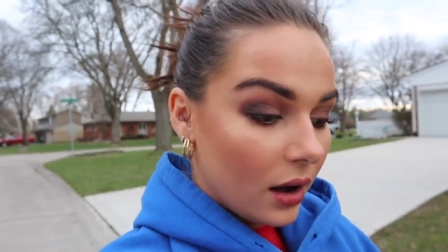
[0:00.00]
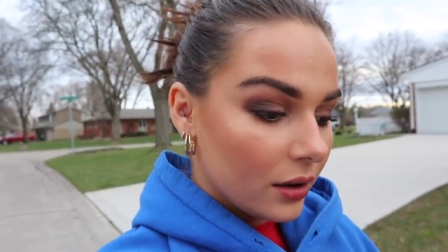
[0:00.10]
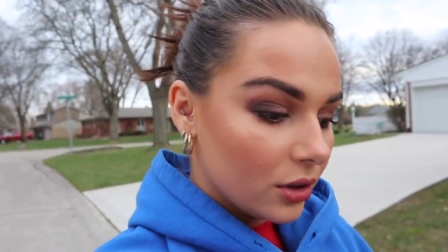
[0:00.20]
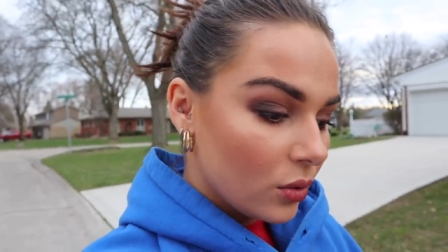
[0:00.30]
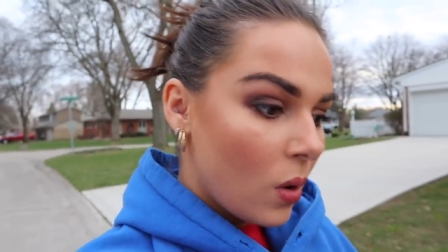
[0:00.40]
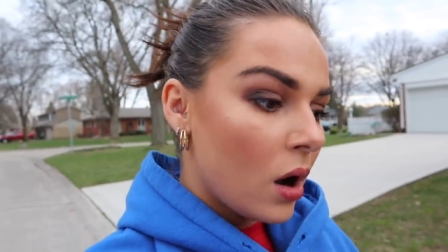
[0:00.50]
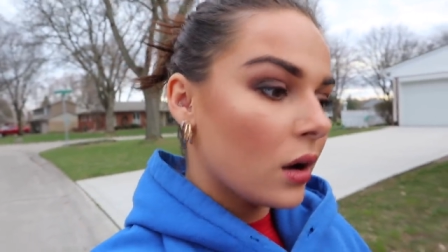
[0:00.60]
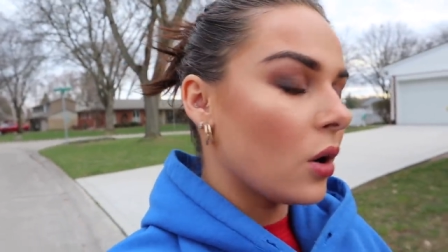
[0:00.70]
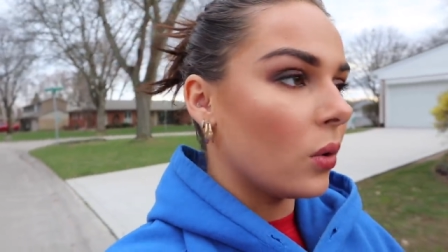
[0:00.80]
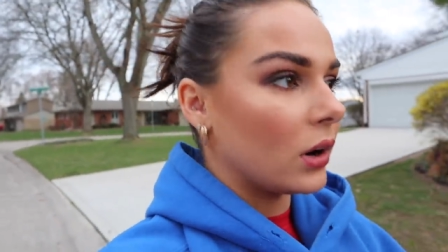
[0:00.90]
on your
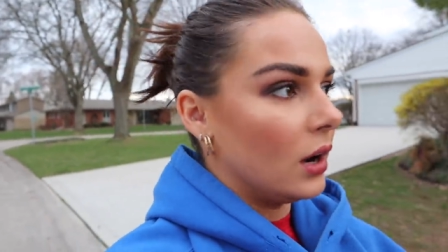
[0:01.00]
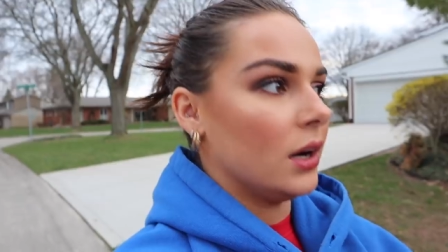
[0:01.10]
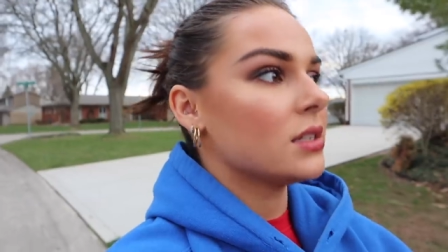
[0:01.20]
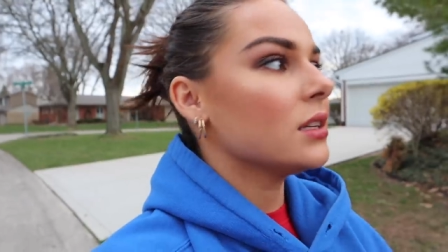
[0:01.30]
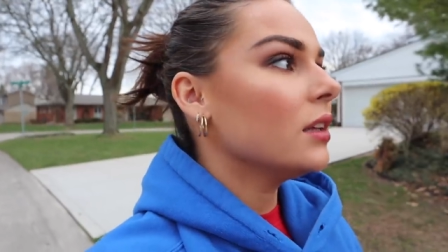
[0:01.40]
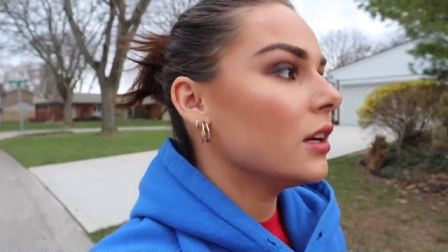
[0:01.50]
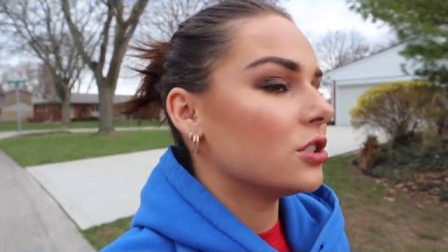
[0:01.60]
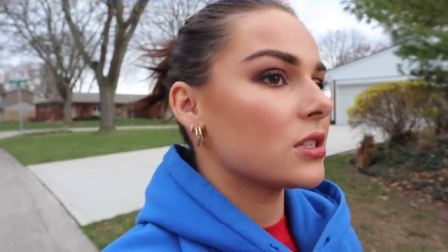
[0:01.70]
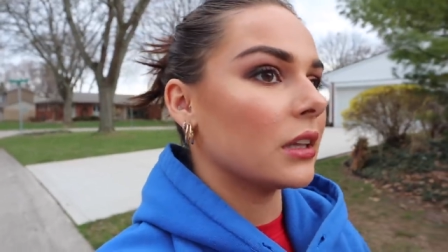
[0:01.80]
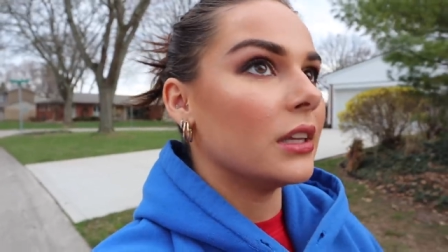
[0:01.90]
walk, or honestly like
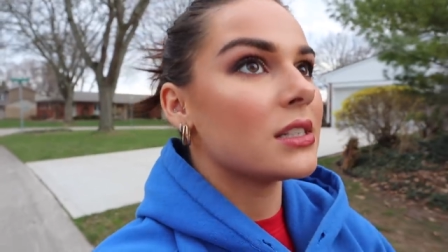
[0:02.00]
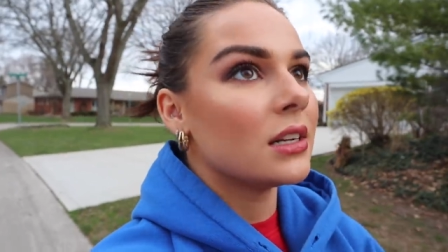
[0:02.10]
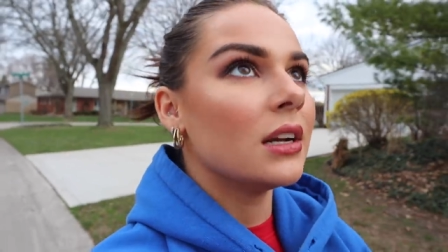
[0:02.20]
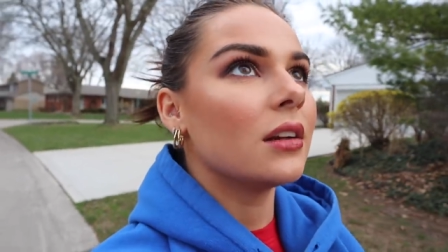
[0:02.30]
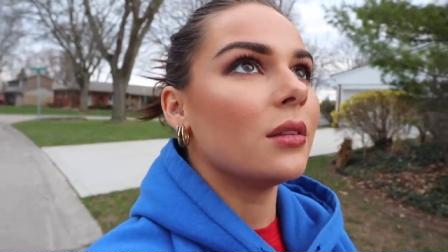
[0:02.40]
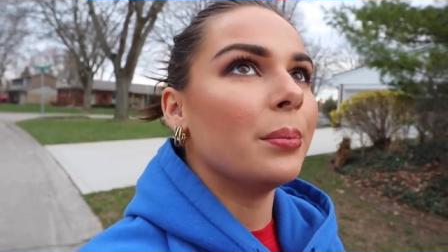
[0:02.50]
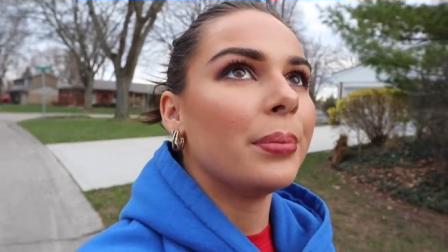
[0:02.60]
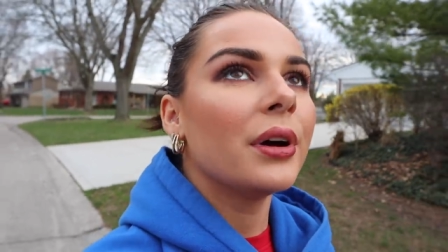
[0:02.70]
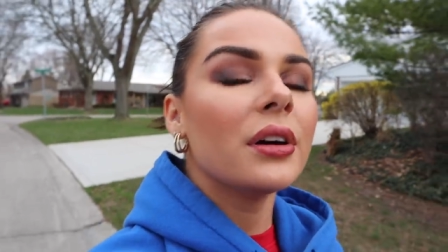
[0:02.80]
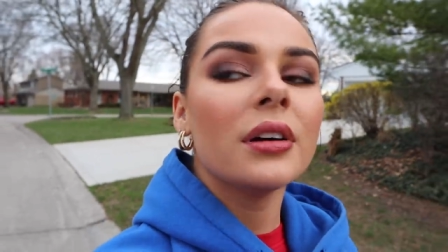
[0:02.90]
just listening to the
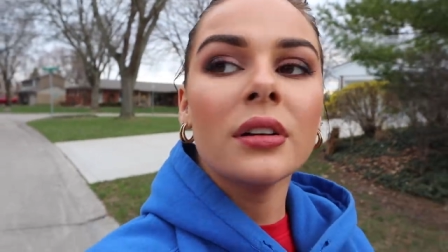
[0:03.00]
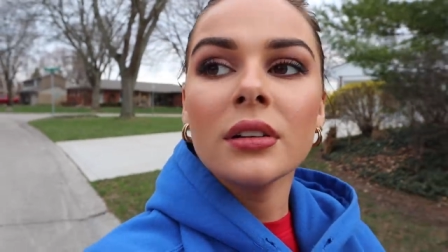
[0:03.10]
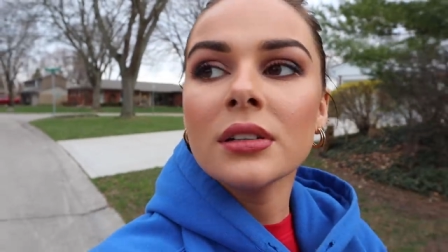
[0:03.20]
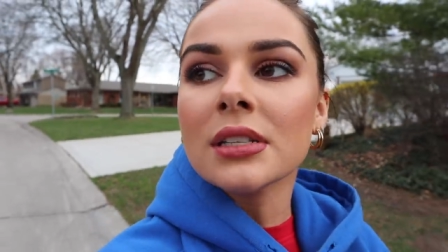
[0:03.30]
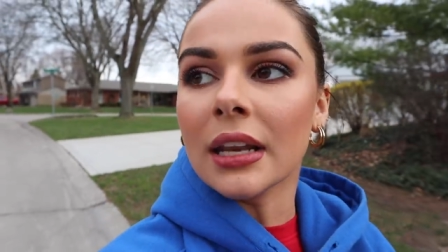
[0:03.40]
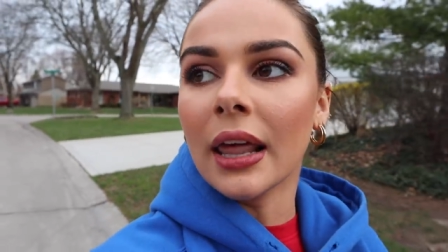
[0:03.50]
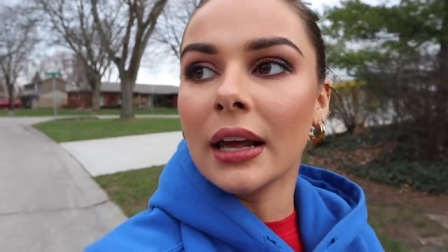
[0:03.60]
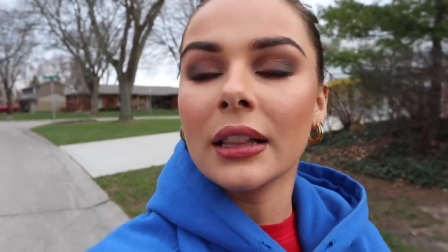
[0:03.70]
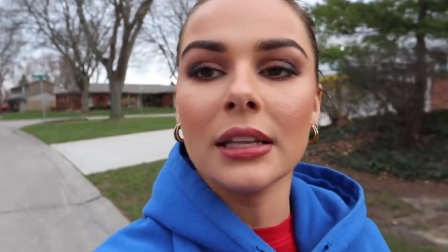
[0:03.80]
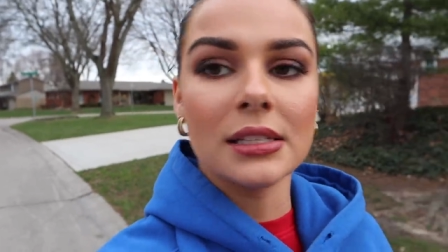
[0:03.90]
birds and
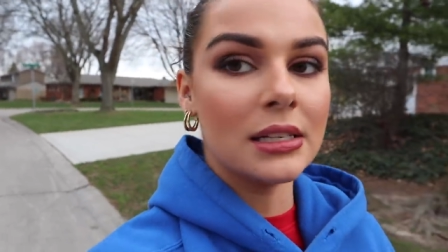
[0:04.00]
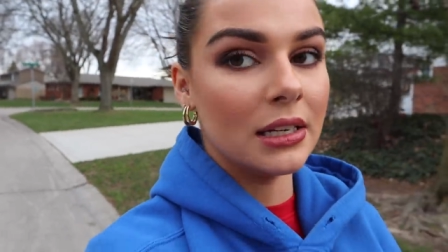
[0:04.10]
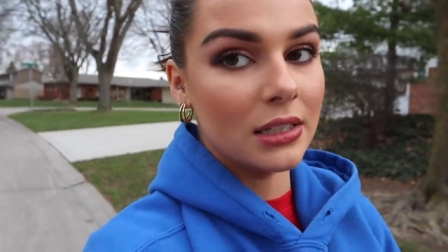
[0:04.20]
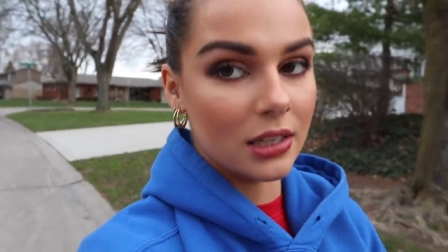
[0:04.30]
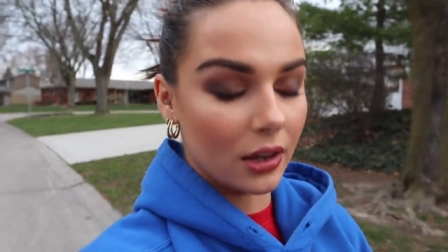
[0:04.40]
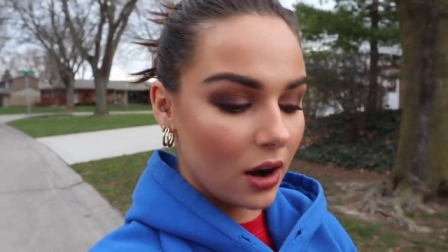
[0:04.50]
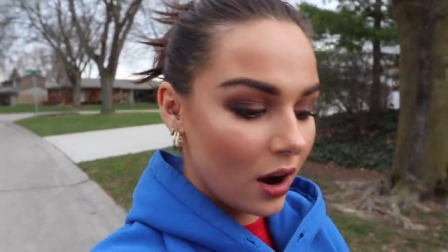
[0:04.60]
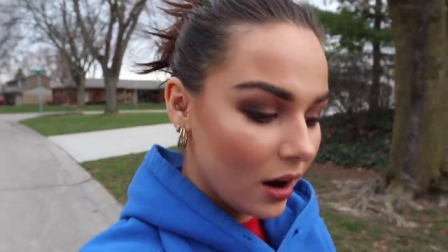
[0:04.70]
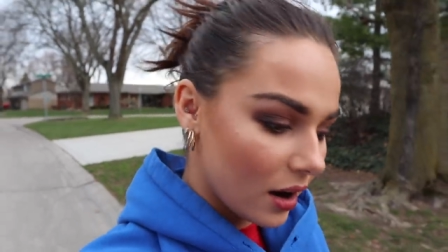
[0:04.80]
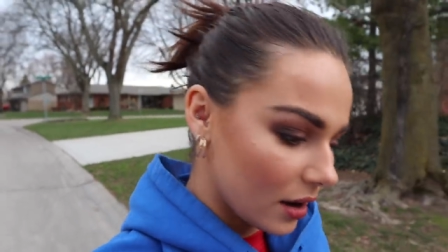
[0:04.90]
like listening to the
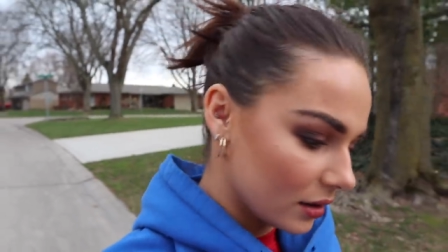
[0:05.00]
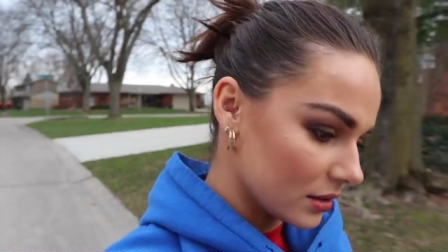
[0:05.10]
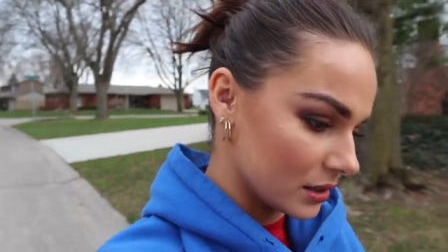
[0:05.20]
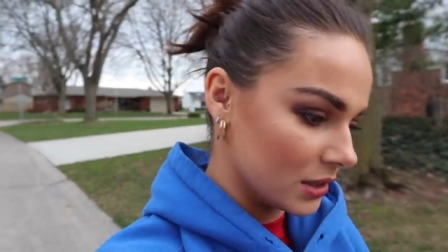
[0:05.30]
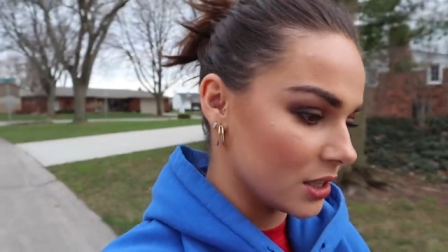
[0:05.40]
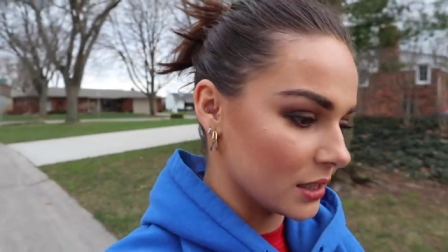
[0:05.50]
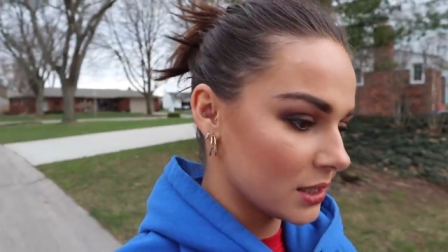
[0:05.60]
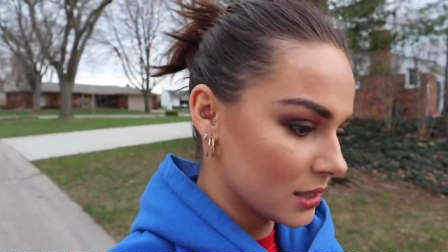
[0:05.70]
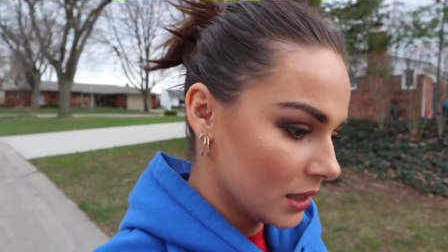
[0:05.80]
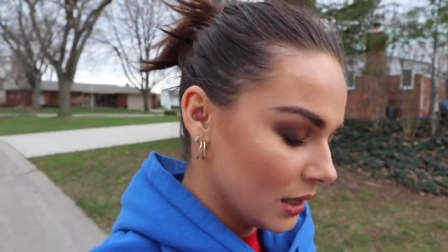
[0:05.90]
cars and
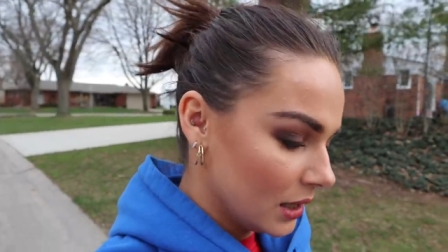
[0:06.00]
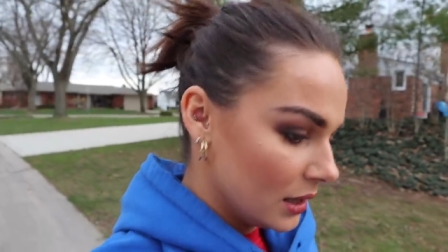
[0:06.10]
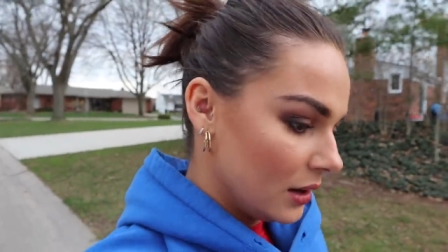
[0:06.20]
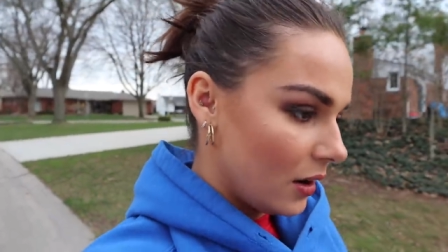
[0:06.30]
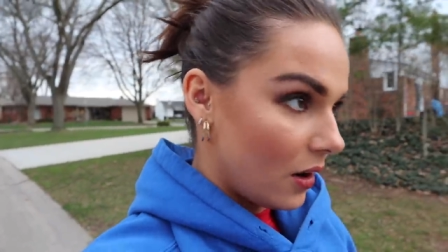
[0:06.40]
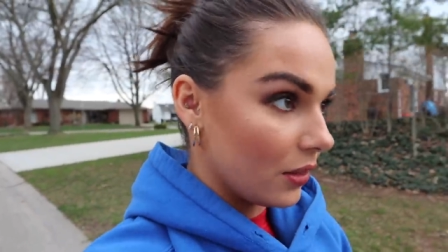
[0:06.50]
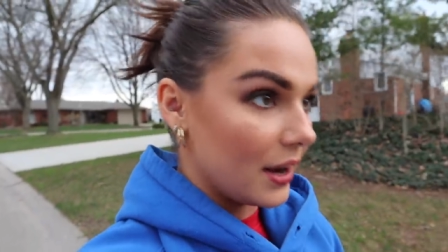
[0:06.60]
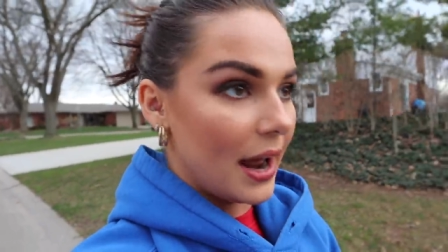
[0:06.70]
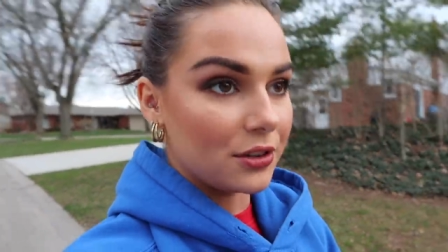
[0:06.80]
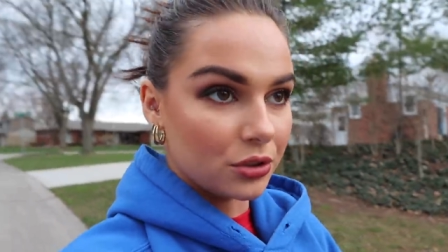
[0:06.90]
just all
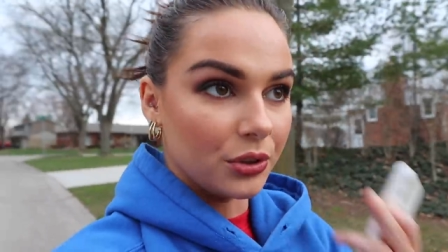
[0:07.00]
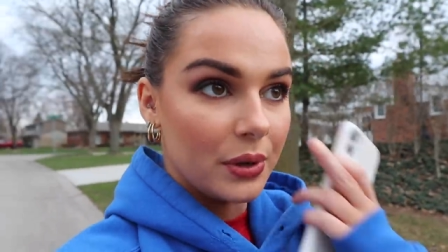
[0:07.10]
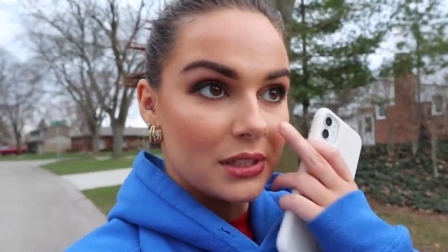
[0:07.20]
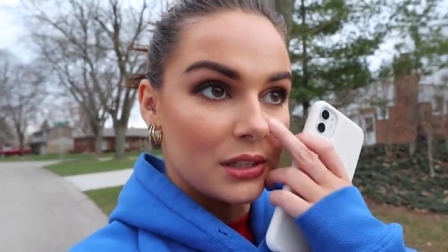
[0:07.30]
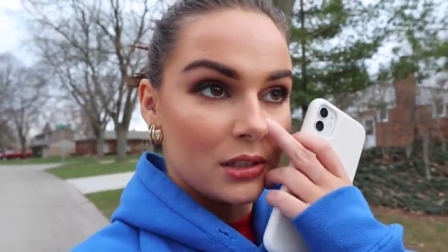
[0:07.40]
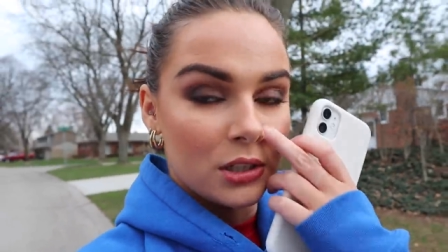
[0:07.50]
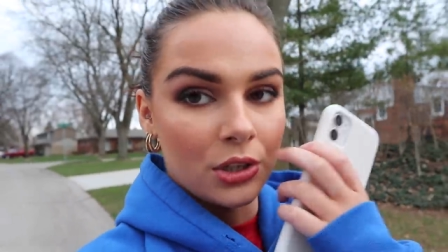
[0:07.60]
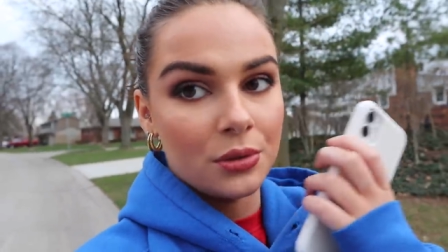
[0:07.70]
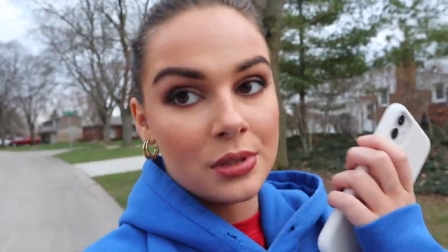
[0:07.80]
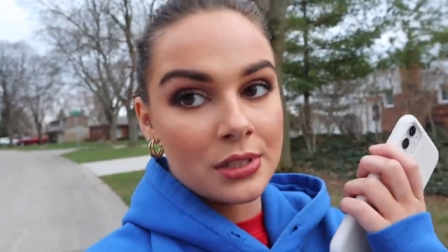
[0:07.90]
the natural noises too.